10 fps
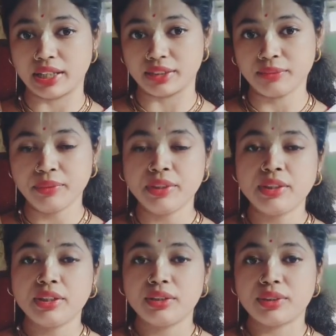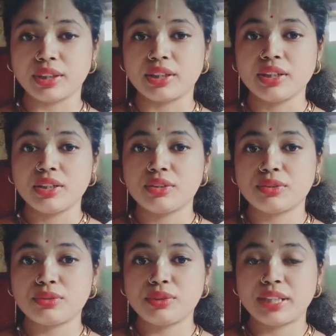atom, okay,
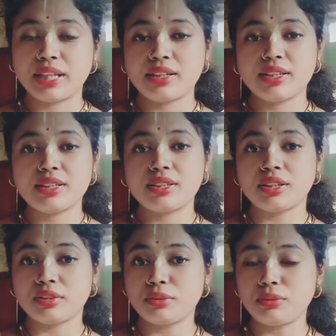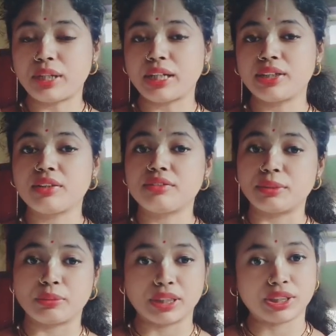so there is 2 kind of
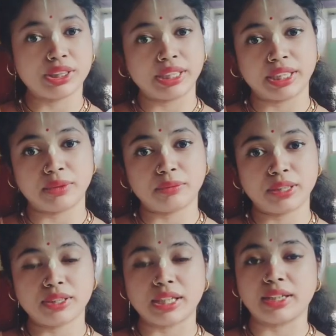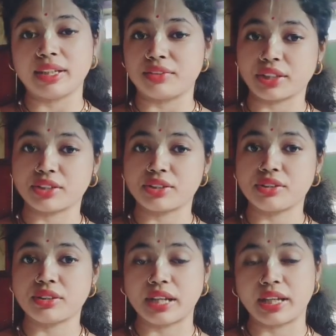repulsion taking place and
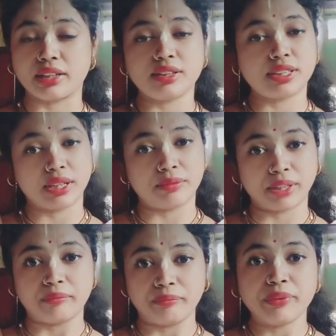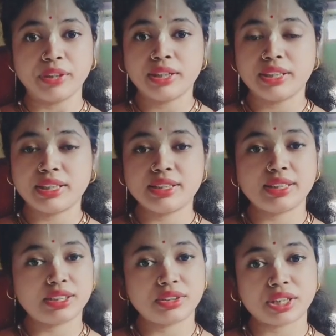attraction at the same time. There is
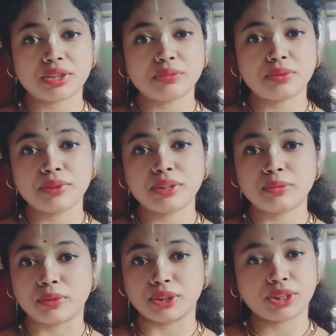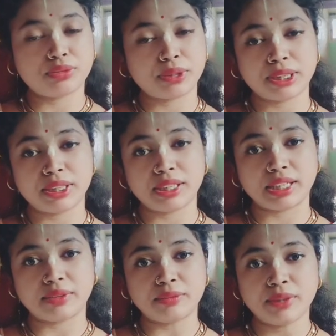an attraction between the positive metal
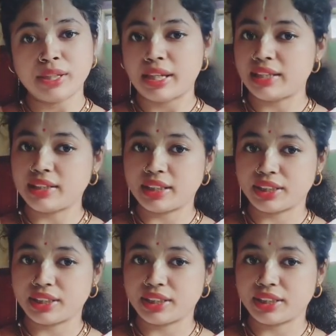atom and the